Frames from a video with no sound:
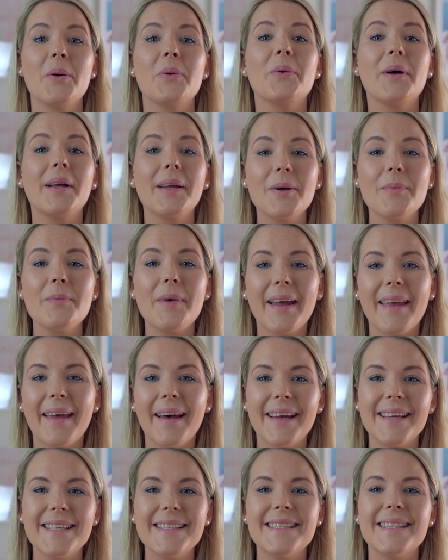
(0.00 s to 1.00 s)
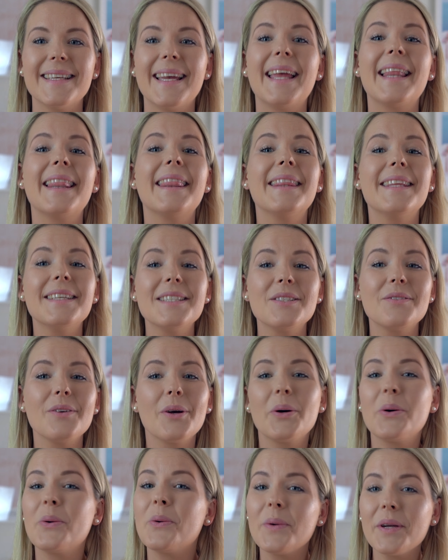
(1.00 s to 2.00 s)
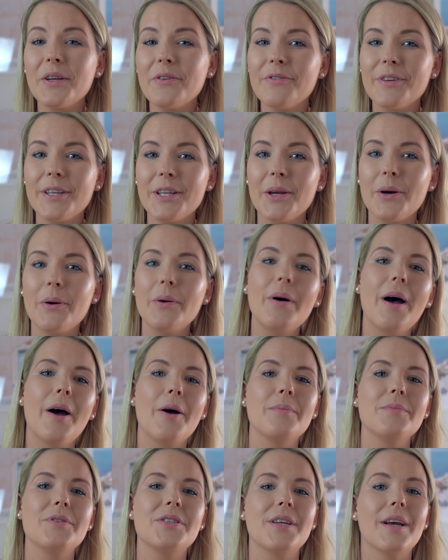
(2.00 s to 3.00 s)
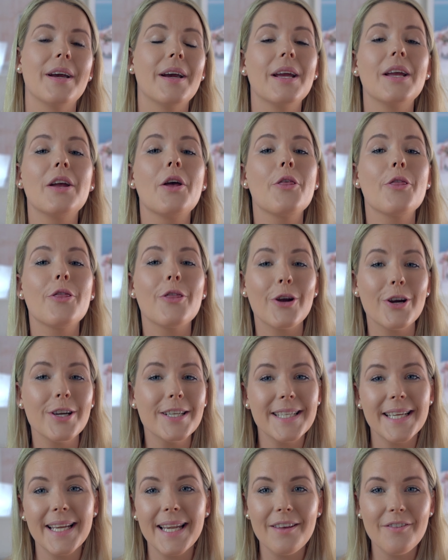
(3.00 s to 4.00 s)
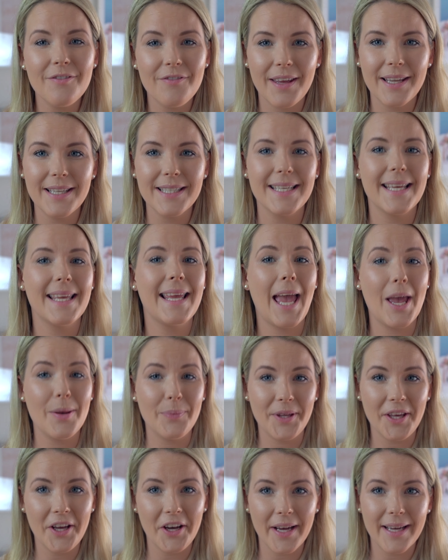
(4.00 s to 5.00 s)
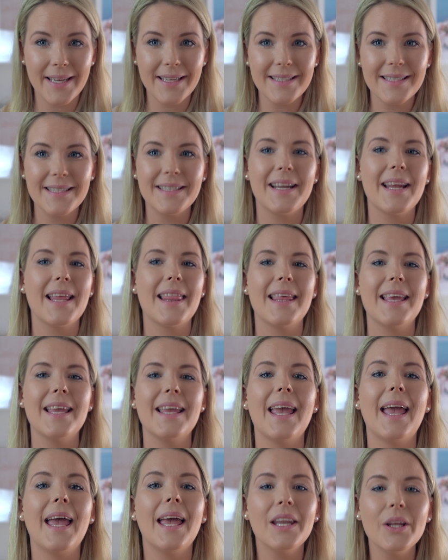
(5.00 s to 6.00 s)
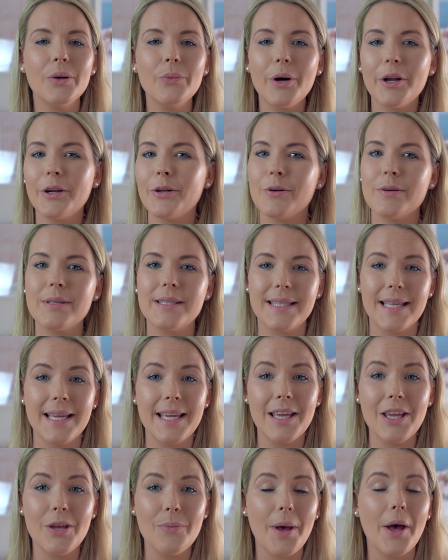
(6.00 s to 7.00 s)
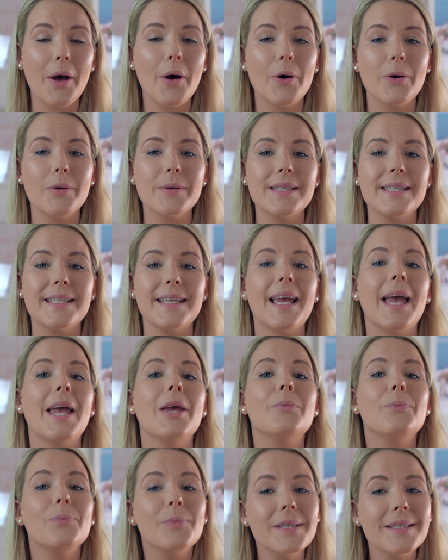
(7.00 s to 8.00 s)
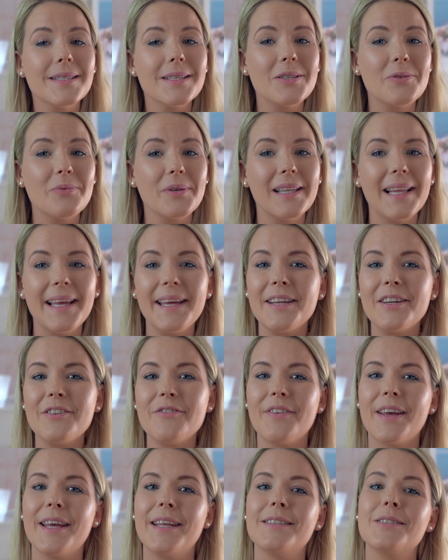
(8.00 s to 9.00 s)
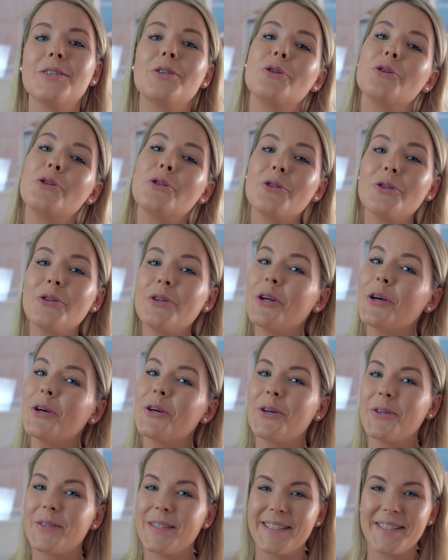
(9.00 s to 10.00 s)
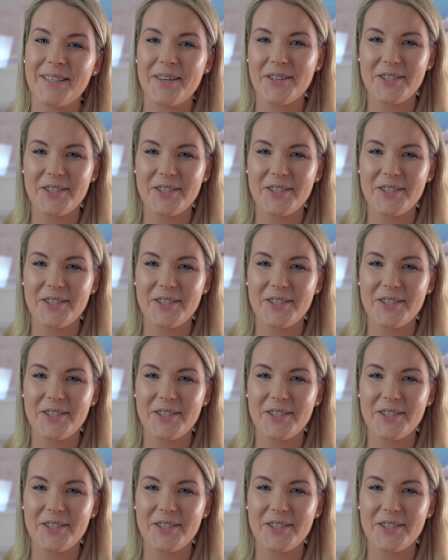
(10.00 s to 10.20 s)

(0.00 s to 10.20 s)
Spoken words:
Welcome back, guys. In this quick video, I'm sharing 13 event KPIs that I think anyone who is thinking about hosting a business-related event should consider